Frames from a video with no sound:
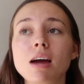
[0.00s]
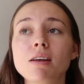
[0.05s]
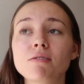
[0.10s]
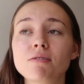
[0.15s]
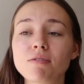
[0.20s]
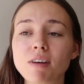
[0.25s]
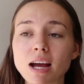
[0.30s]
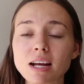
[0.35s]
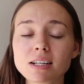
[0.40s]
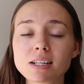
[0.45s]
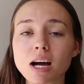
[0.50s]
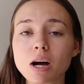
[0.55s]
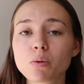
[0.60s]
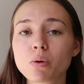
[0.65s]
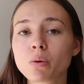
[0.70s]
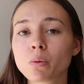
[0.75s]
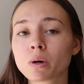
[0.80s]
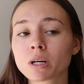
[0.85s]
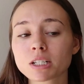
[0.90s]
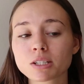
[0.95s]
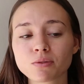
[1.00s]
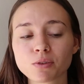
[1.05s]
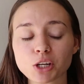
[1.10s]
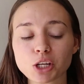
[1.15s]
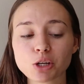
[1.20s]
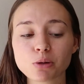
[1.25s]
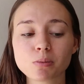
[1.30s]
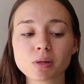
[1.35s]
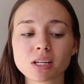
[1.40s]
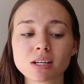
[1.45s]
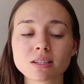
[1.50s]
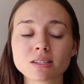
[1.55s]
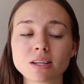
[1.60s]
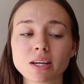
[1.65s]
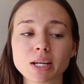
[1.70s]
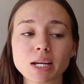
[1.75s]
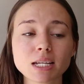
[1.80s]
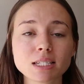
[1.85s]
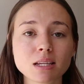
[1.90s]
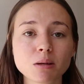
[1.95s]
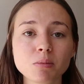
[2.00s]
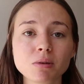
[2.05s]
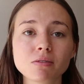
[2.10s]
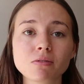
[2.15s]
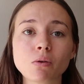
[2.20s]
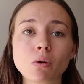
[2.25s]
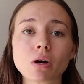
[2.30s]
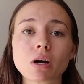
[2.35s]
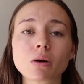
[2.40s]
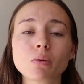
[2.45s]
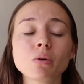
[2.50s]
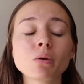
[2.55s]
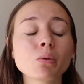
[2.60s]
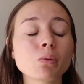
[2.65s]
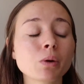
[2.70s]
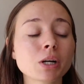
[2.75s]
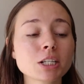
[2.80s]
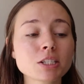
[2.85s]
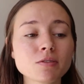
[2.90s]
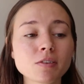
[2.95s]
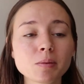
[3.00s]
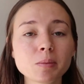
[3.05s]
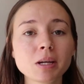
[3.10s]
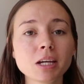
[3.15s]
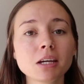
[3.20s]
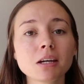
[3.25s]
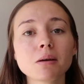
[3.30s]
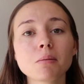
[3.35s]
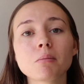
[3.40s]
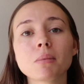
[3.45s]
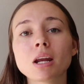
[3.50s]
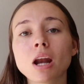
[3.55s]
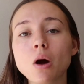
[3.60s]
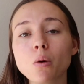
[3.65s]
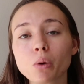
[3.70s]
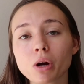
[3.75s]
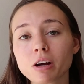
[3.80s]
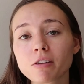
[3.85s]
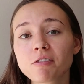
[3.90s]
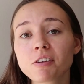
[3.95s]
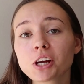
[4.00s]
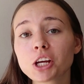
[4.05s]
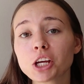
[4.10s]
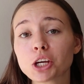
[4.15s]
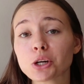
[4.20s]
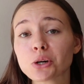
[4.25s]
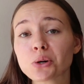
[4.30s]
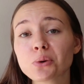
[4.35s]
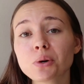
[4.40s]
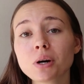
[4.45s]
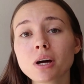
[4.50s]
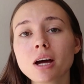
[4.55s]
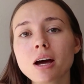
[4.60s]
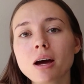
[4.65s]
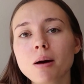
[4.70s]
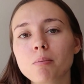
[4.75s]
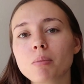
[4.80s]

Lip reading: and find out what works for you, because like I said before, what works for me may not work for you,